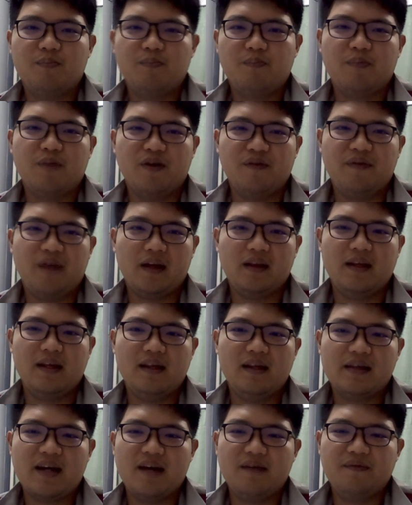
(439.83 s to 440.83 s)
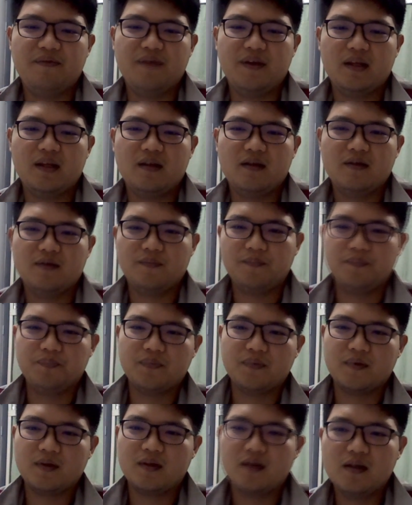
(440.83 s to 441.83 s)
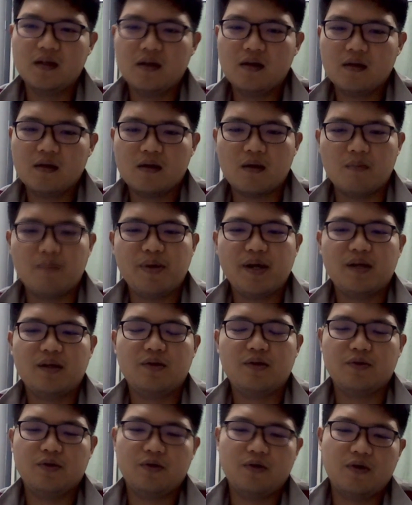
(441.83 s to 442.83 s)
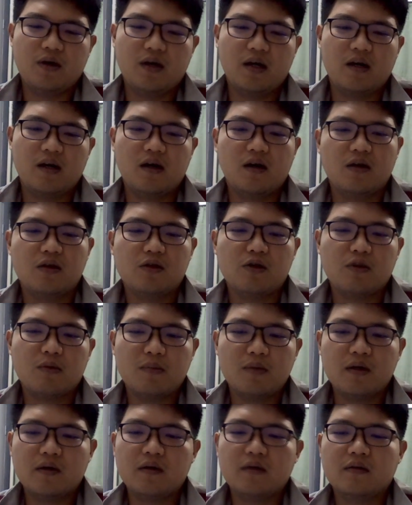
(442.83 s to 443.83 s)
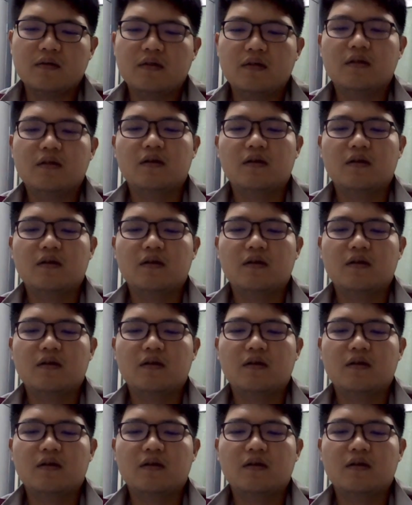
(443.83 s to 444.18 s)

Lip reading: perfectly tight fit compared to normal